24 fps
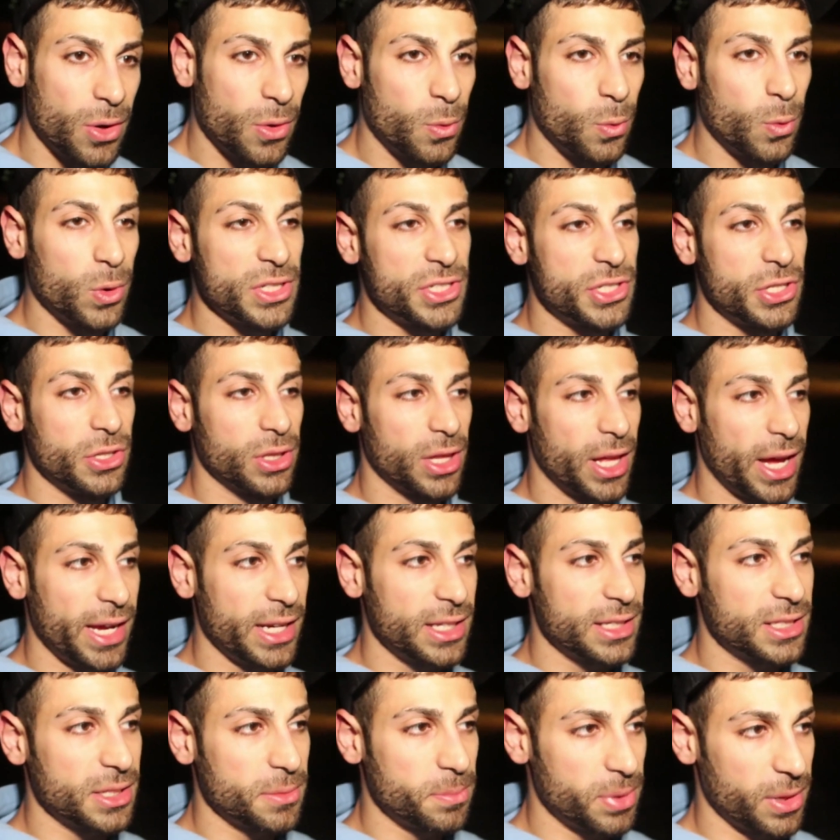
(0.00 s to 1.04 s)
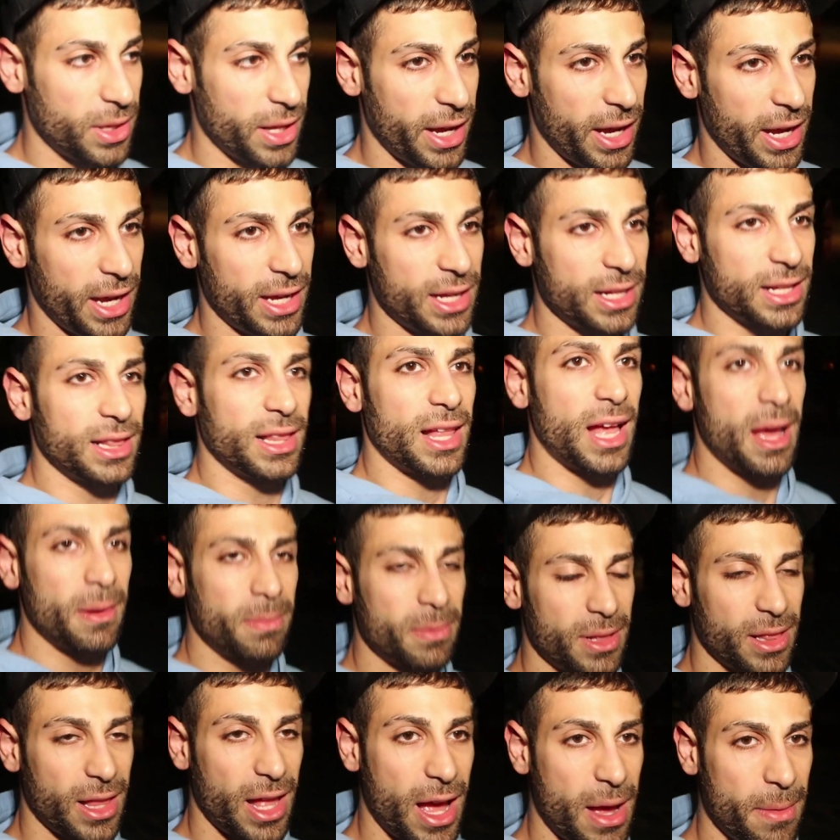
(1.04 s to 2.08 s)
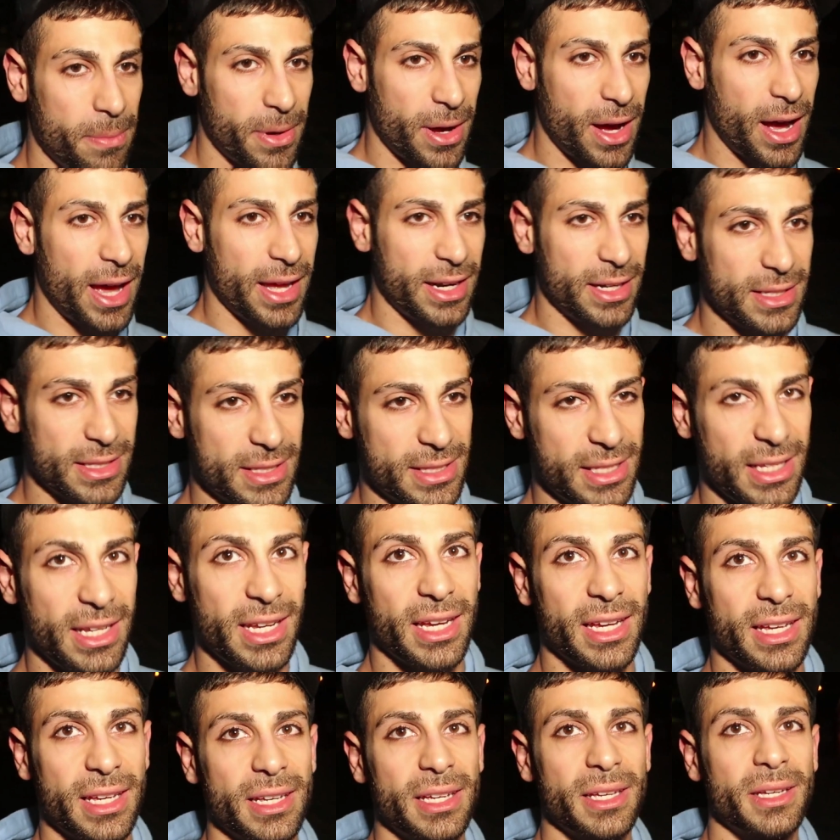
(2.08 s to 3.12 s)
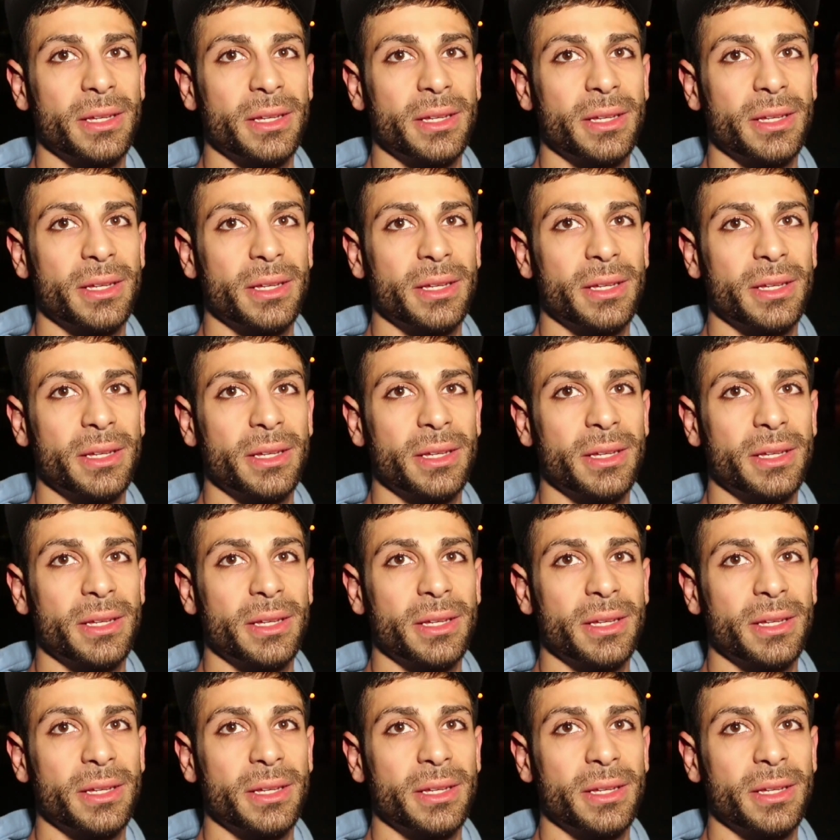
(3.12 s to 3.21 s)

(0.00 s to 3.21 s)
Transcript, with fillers: Would you like to play clap clap hide and seek?